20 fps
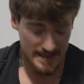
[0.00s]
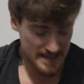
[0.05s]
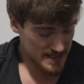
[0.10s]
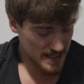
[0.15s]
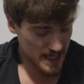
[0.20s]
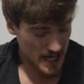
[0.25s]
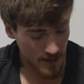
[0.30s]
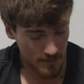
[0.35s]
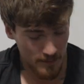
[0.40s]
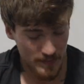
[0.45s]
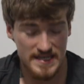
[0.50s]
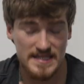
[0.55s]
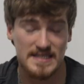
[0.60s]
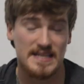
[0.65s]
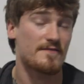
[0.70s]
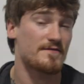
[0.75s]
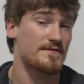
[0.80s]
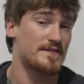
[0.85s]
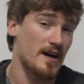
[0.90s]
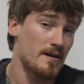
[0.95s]
these companies
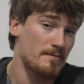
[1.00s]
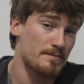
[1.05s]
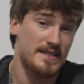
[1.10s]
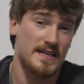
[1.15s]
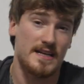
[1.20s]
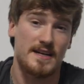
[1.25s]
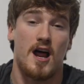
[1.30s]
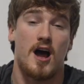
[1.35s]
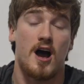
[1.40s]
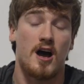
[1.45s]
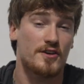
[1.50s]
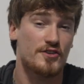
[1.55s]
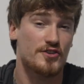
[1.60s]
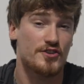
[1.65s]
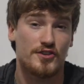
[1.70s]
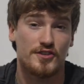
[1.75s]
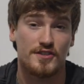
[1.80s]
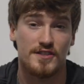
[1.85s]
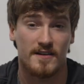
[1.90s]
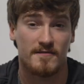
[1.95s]
have dumped in
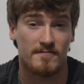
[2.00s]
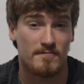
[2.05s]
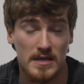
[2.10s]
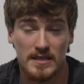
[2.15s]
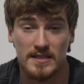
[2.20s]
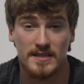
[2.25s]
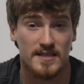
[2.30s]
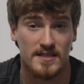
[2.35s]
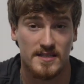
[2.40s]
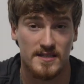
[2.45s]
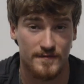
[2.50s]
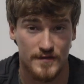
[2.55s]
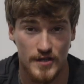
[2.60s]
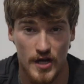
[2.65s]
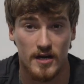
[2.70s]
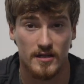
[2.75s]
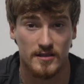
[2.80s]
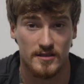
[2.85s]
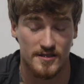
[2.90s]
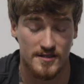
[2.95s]
hundreds of millions of
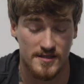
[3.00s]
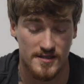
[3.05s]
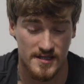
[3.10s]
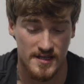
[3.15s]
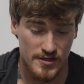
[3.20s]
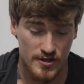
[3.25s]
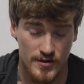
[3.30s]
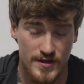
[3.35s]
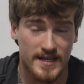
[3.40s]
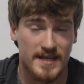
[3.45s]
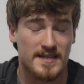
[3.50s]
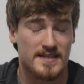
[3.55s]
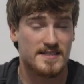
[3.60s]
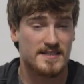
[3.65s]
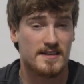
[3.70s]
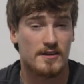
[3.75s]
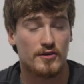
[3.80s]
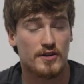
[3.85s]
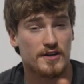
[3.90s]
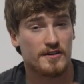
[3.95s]
dollars so they can
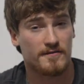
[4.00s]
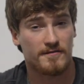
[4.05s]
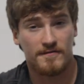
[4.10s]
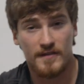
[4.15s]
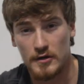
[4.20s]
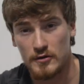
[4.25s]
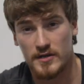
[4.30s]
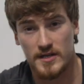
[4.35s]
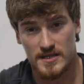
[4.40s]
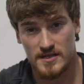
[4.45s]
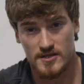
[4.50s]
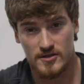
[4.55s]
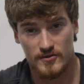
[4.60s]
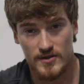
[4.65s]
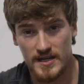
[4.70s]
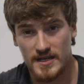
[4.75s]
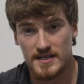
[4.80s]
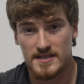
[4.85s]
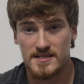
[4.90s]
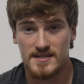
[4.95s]
steal your focus, so
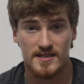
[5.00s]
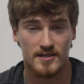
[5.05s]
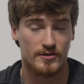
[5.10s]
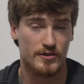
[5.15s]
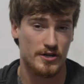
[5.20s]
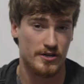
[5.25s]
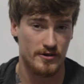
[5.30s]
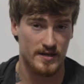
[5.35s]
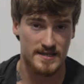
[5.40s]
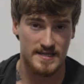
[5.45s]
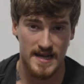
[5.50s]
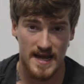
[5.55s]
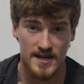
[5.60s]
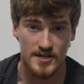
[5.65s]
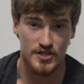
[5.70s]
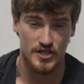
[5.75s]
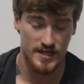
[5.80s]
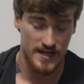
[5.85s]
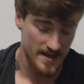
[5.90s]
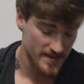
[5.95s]
they can steal your
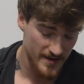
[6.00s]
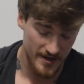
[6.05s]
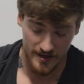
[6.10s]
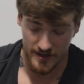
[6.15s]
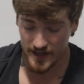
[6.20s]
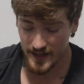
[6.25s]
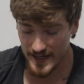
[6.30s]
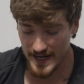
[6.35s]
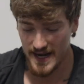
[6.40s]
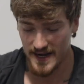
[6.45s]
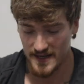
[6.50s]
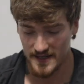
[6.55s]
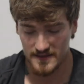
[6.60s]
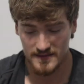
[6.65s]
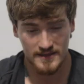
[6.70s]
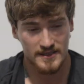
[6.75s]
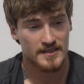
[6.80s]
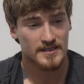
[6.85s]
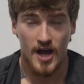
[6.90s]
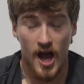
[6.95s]
attention, and they're good at it.
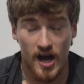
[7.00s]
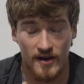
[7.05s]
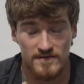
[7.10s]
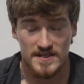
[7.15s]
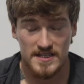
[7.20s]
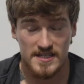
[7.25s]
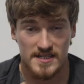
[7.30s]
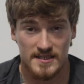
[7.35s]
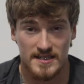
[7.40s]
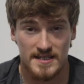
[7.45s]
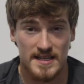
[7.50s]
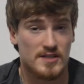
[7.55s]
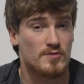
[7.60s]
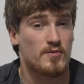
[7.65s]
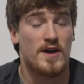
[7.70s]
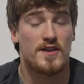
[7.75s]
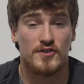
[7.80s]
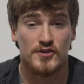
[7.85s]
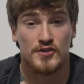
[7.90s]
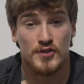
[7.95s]
Obviously, that's
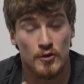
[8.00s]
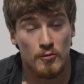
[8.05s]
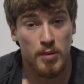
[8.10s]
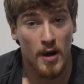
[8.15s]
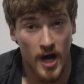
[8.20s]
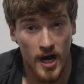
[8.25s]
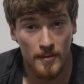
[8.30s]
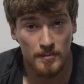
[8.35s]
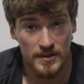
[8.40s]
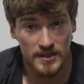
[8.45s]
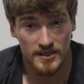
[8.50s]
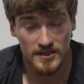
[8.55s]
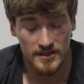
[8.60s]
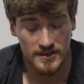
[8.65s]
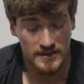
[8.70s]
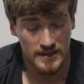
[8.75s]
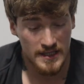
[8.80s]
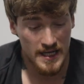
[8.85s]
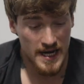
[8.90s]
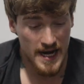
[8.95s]
why they're so popular.
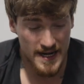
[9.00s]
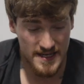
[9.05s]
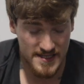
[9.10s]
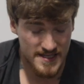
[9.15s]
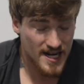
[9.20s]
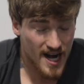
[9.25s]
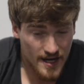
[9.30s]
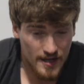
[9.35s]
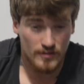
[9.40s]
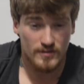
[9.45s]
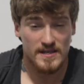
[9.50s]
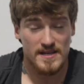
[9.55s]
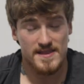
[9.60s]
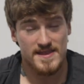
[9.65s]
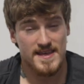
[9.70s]
And it's not only